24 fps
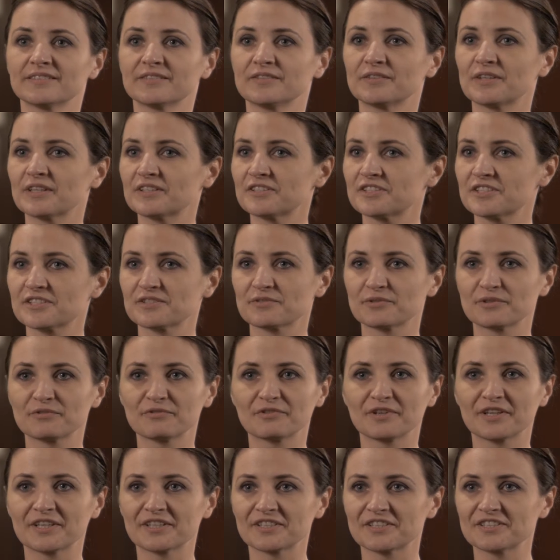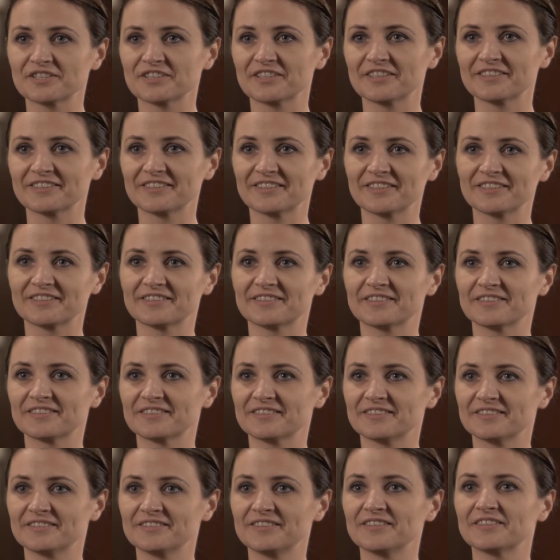you can just refresh and get
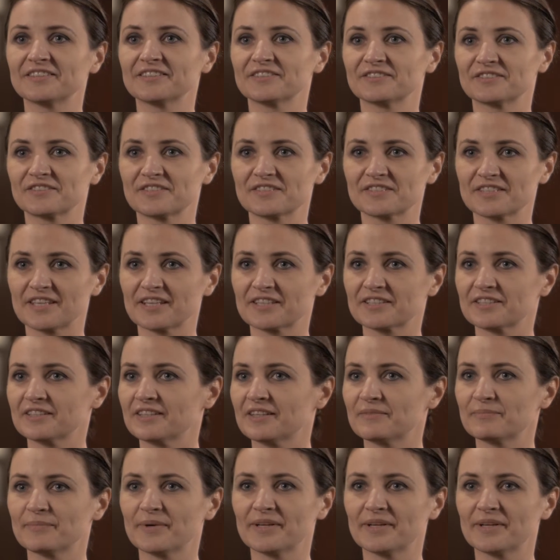detailed transaction and